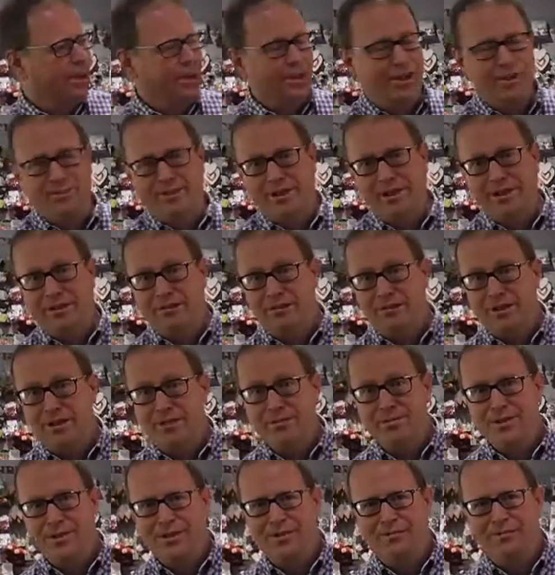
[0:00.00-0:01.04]
Calliope
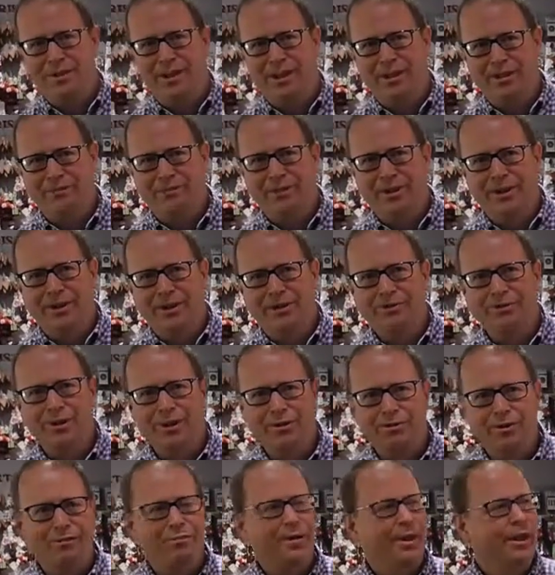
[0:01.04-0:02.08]
Christmas department,
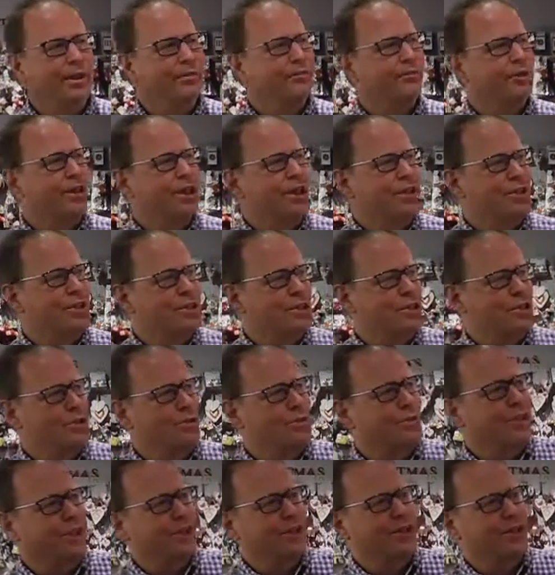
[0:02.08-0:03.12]
which we've been
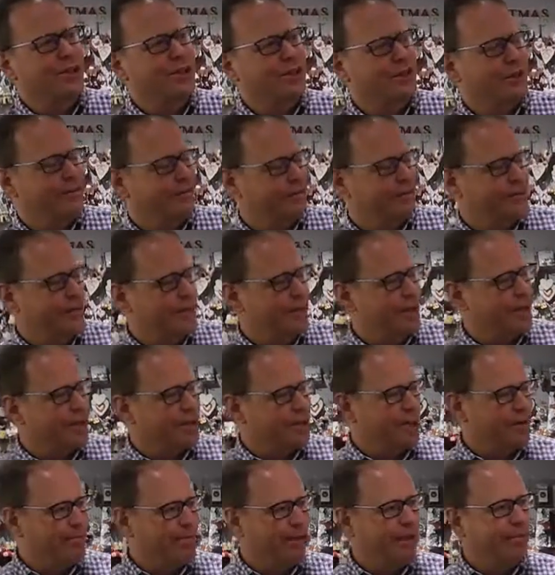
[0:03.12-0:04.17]
installing in the shop for the
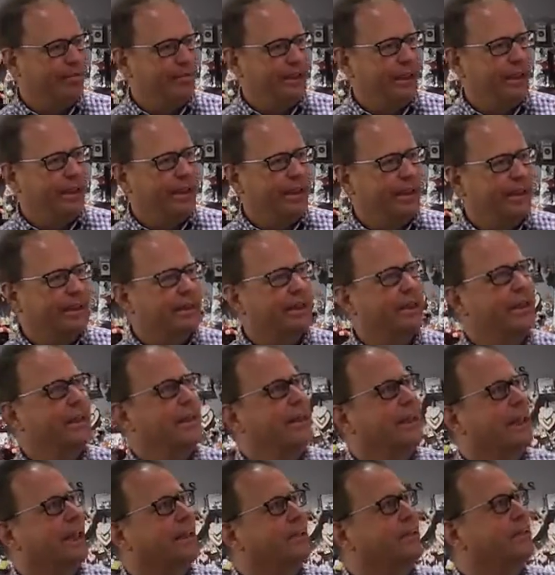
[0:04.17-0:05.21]
last couple of days.
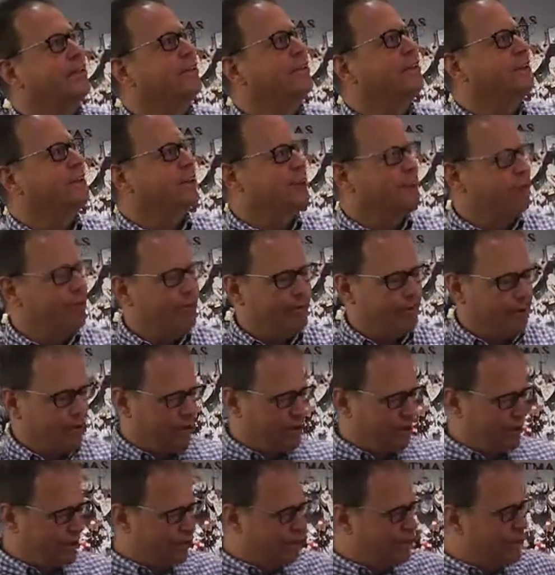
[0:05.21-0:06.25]
As you can see, we've got
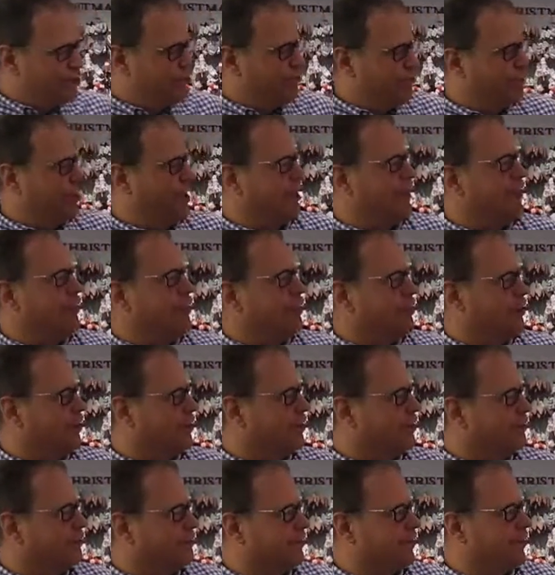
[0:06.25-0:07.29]
a huge range
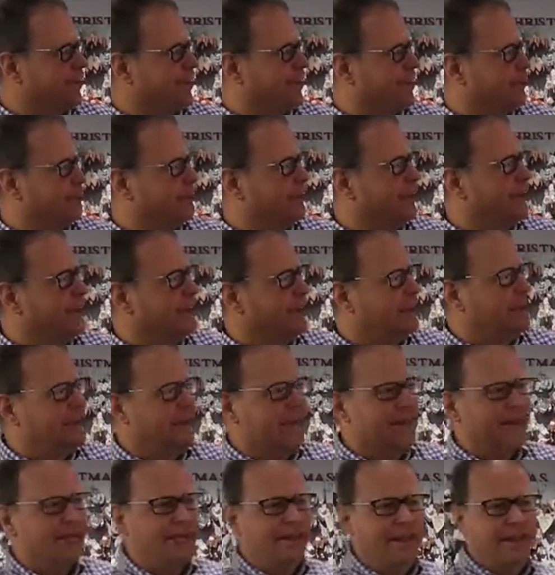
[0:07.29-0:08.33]
of
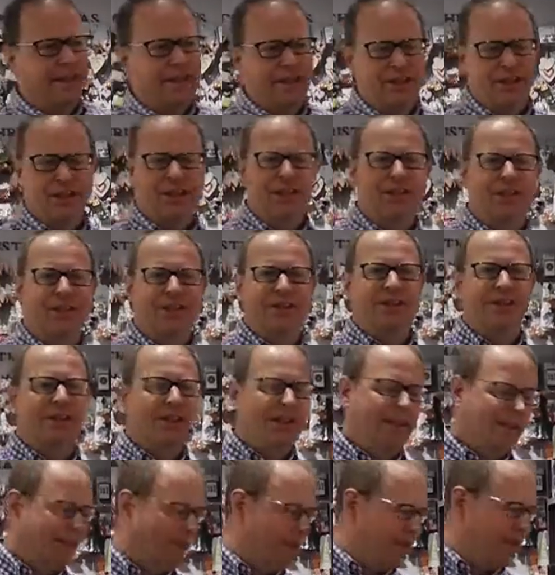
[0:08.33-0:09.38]

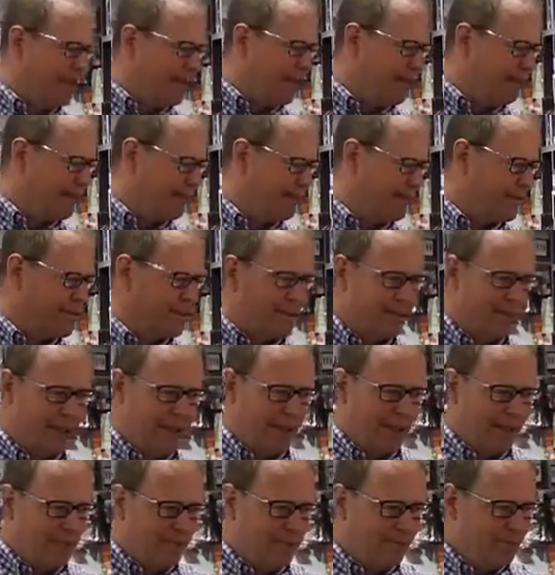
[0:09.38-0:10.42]
decorations, little gifts,